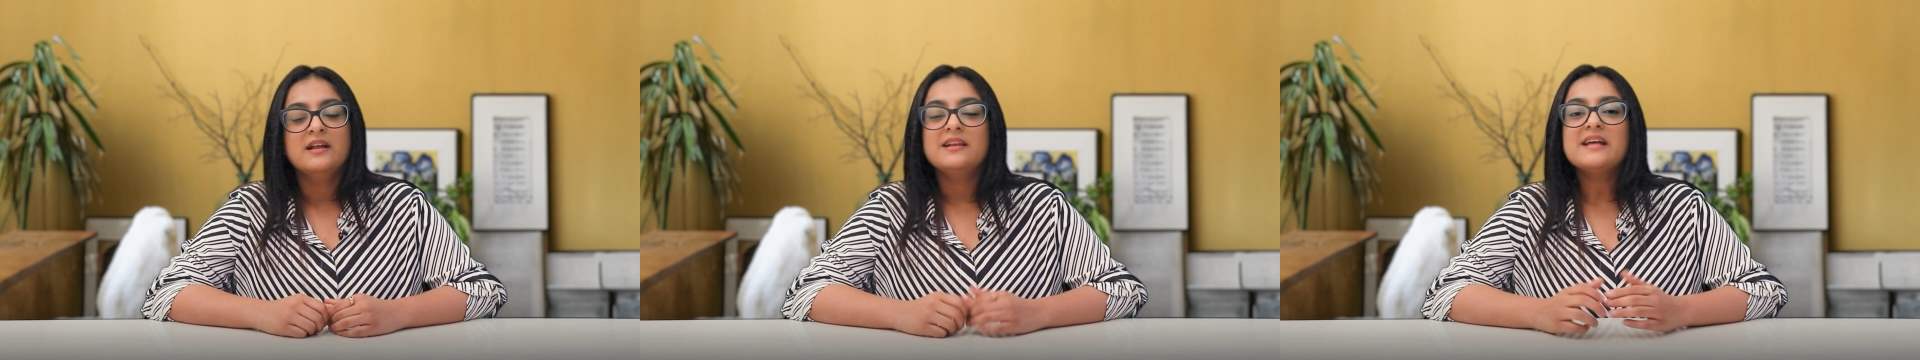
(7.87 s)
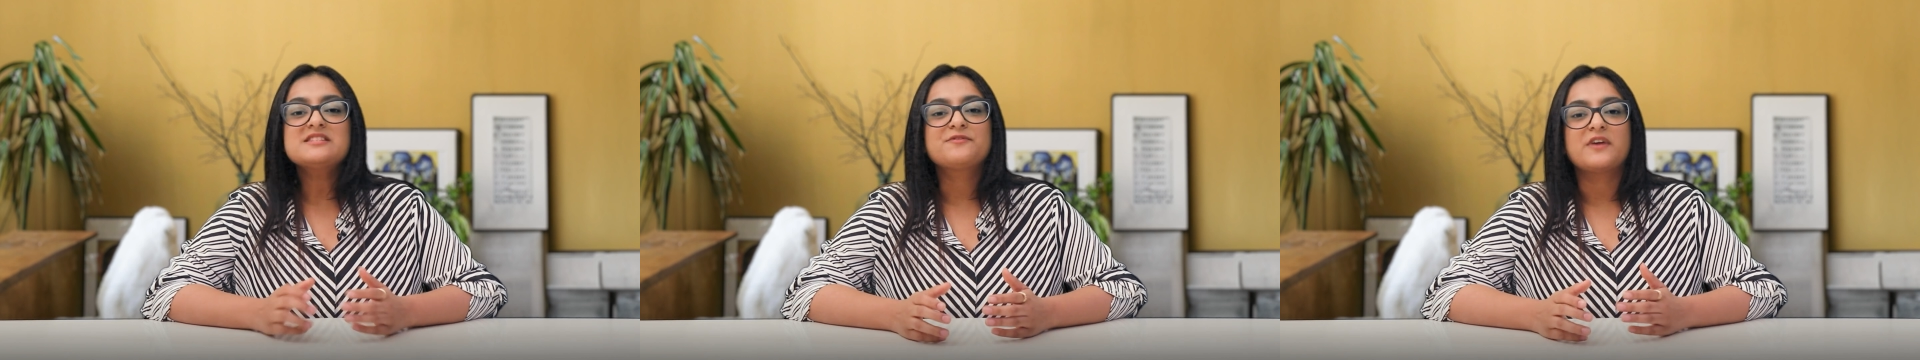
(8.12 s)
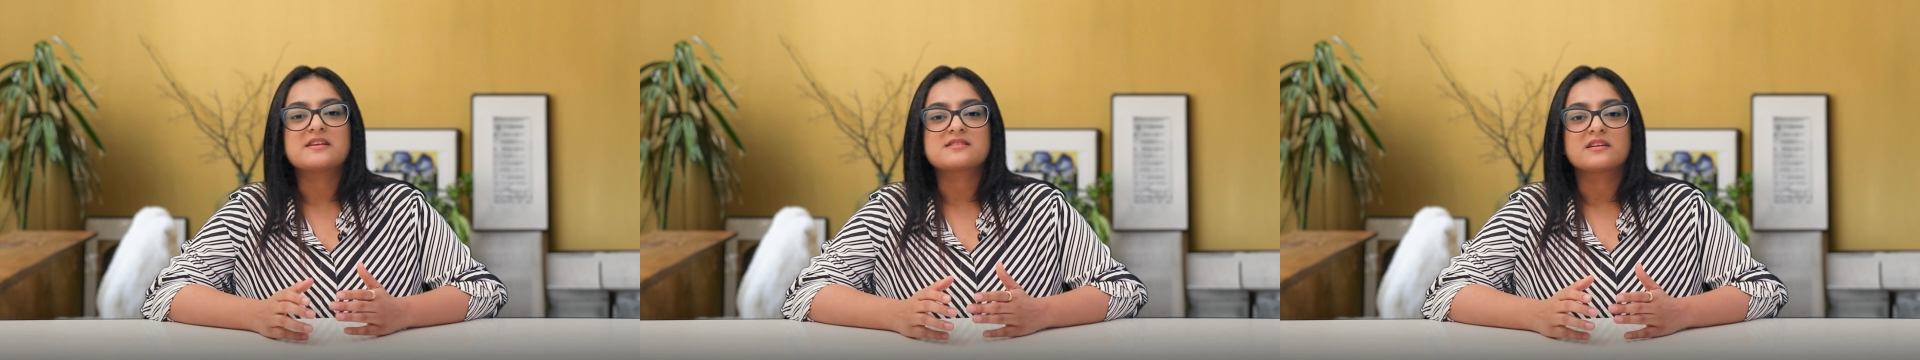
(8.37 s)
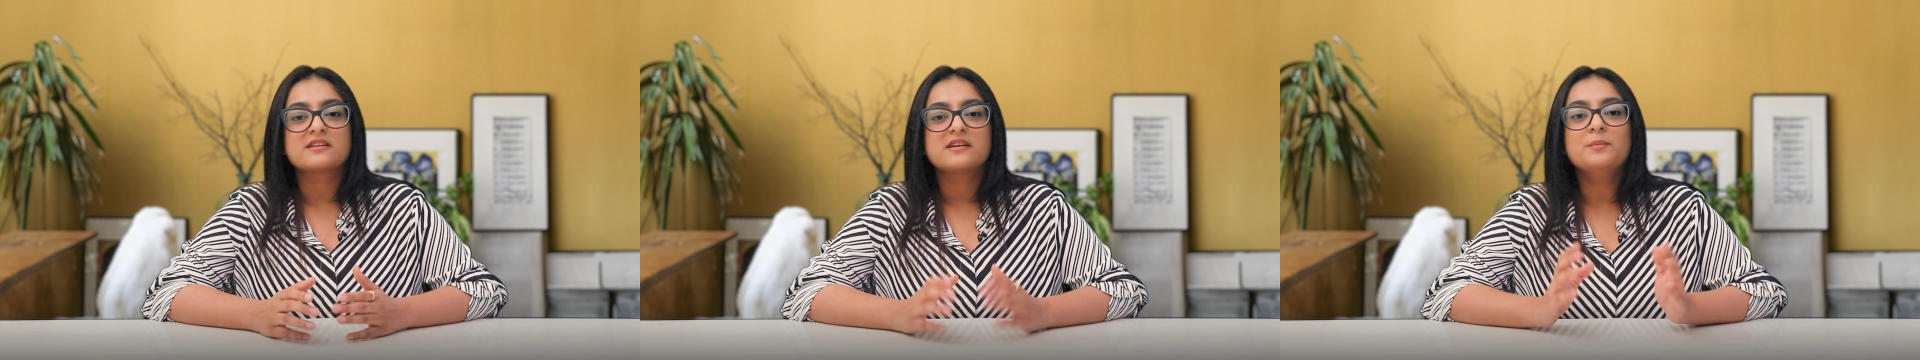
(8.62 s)
Let's face
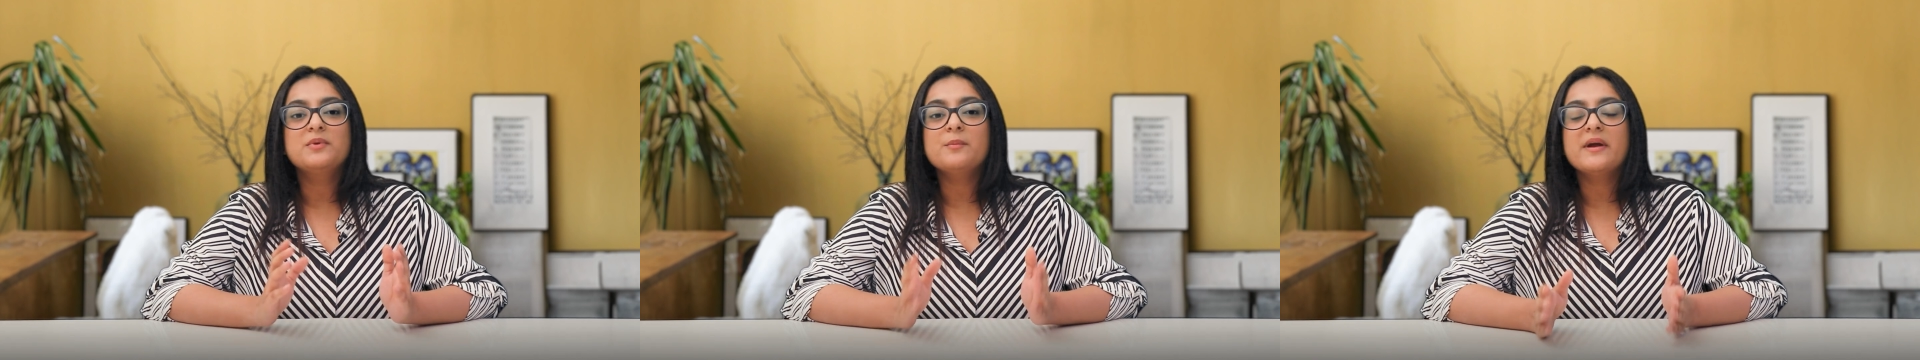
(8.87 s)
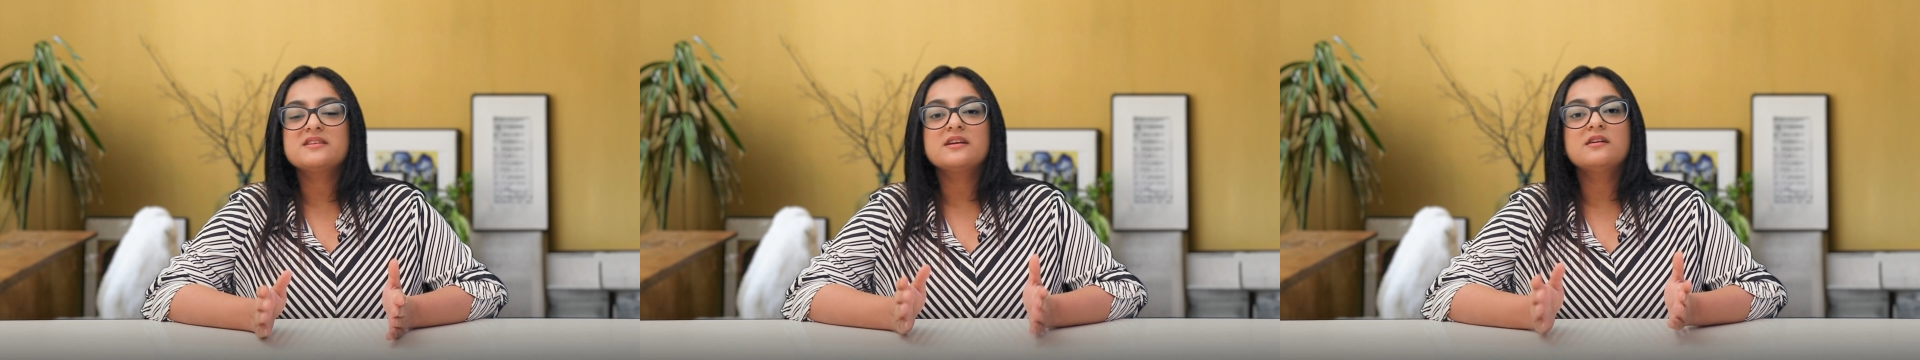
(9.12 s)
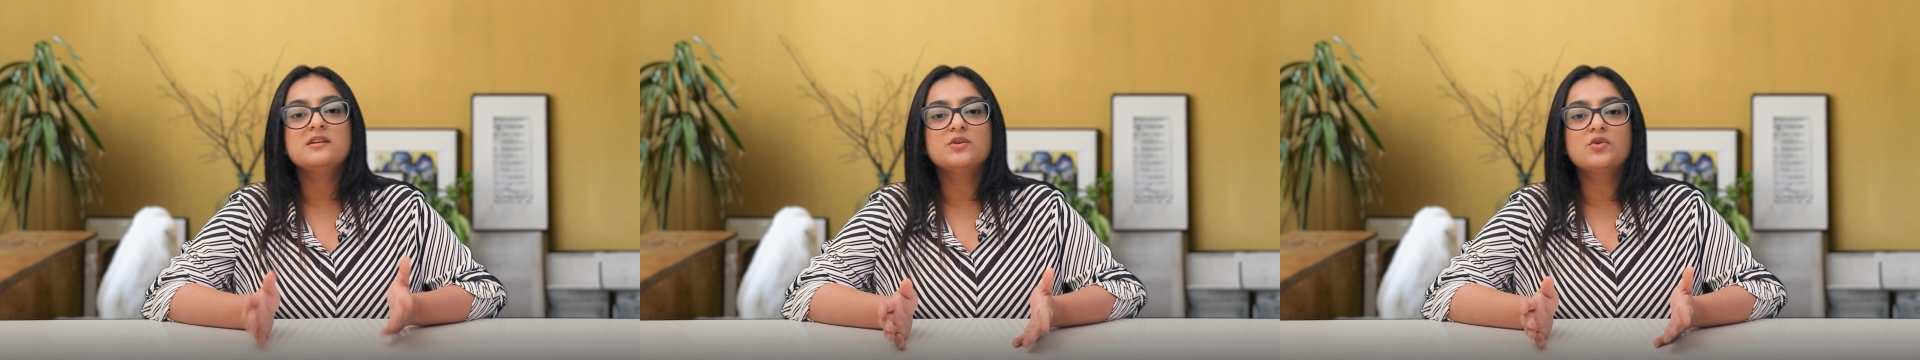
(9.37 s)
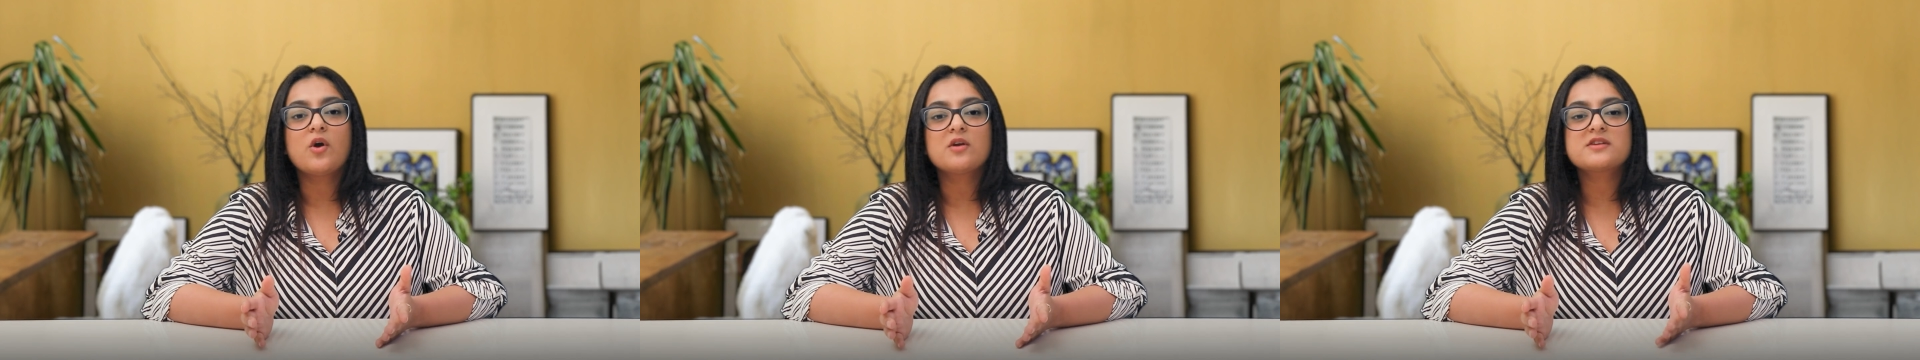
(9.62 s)
it, implementing a
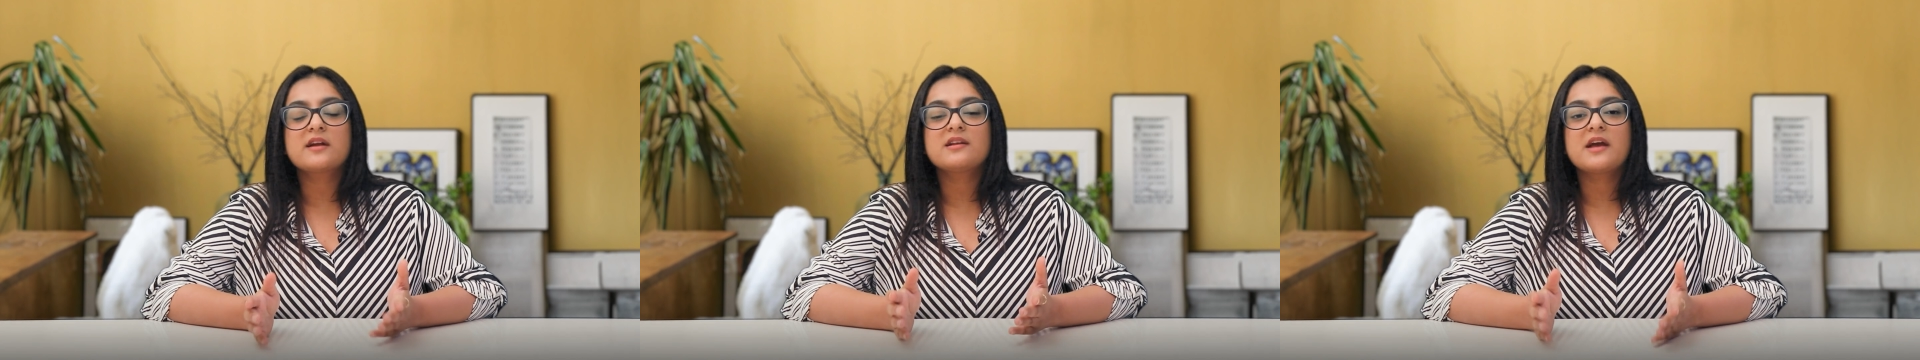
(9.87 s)
new contract